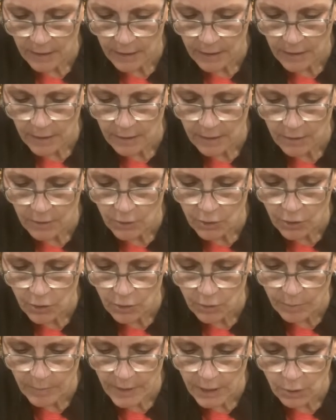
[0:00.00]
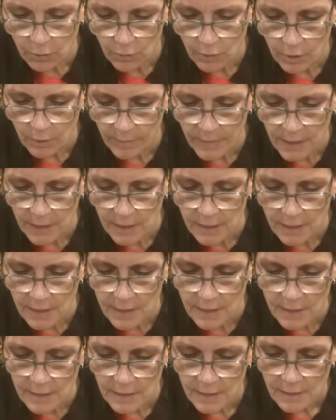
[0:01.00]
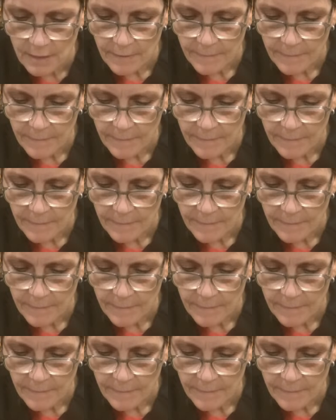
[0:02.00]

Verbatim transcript: into my ornaments,